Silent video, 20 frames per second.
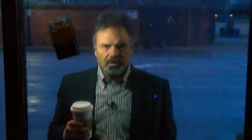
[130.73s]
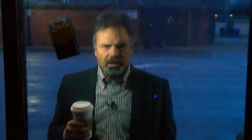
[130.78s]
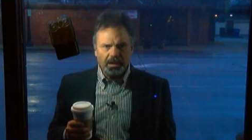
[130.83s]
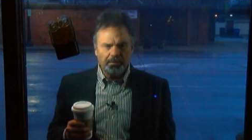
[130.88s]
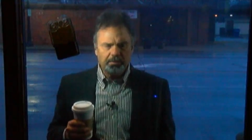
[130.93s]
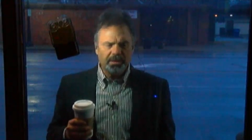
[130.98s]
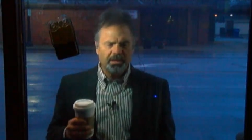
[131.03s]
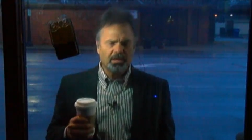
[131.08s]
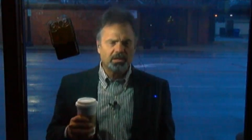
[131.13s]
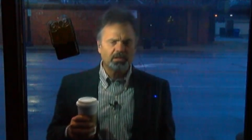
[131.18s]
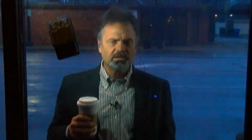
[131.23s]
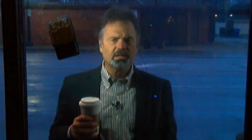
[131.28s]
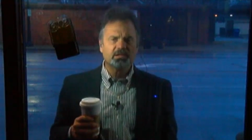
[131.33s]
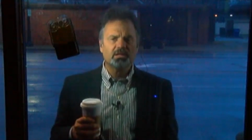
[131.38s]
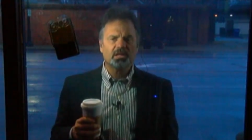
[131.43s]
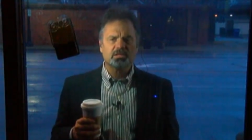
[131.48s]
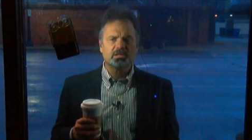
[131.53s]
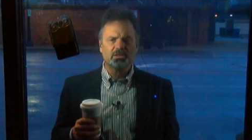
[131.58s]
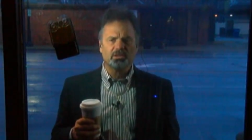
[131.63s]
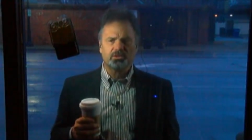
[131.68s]
And because it
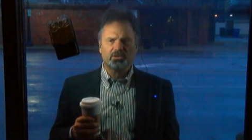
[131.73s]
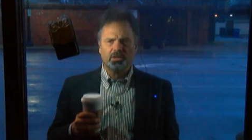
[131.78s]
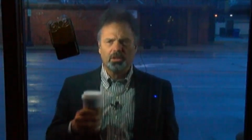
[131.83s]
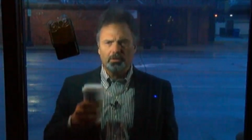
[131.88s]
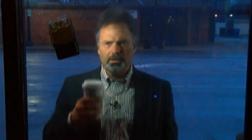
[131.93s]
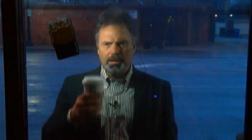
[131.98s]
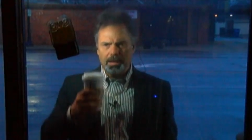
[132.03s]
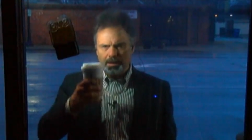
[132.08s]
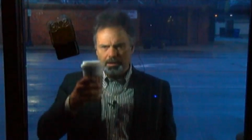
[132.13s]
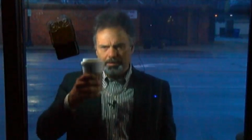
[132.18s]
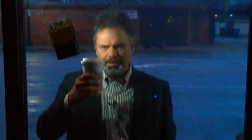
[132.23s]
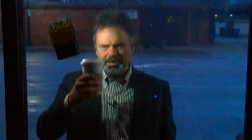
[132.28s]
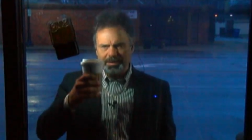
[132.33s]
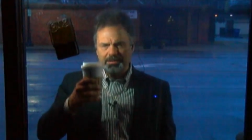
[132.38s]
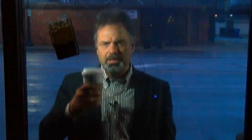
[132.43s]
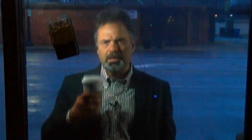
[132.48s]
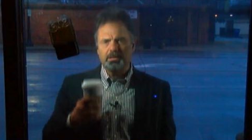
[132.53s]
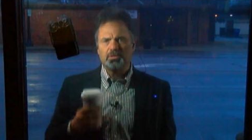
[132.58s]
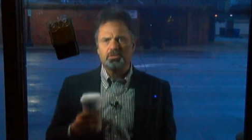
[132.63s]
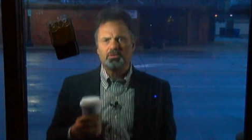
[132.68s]
doesn't slow down, I'm going to
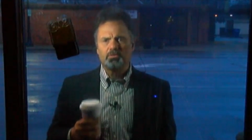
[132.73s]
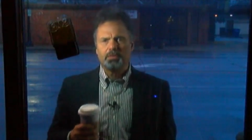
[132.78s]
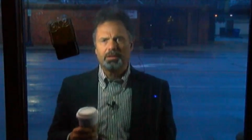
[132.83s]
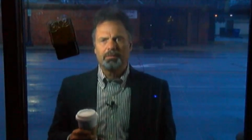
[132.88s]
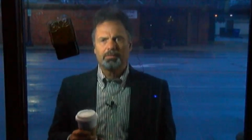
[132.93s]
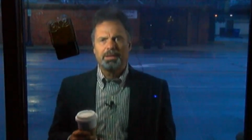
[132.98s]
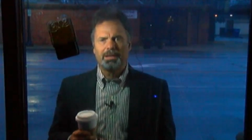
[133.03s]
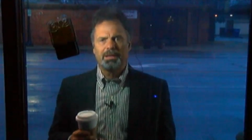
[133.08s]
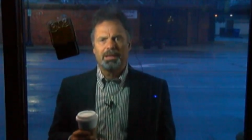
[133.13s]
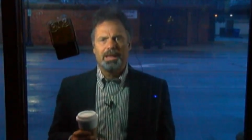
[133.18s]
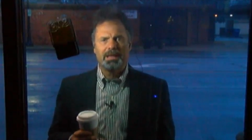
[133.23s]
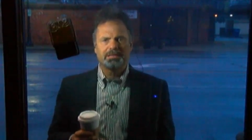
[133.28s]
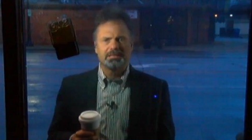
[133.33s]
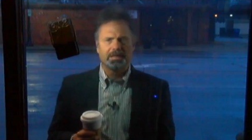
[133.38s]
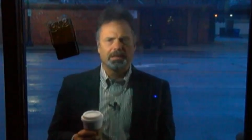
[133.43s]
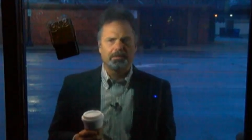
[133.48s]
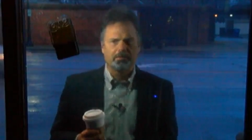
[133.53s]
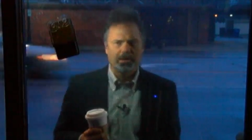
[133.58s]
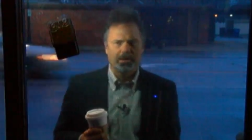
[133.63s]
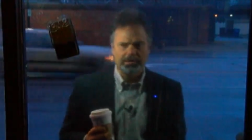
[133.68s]
take a swig of my
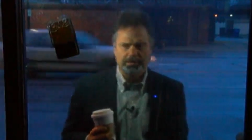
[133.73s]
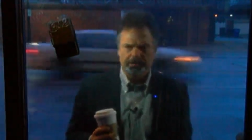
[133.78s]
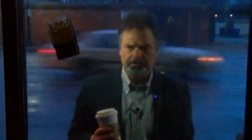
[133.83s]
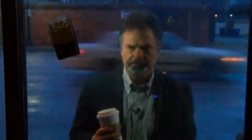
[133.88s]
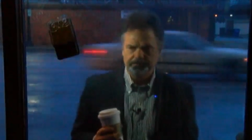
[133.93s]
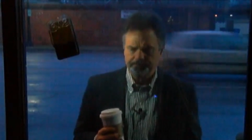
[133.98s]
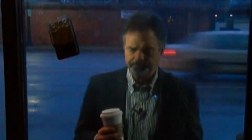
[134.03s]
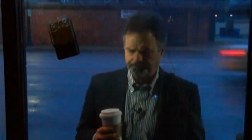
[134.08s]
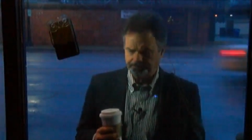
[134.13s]
latte right now.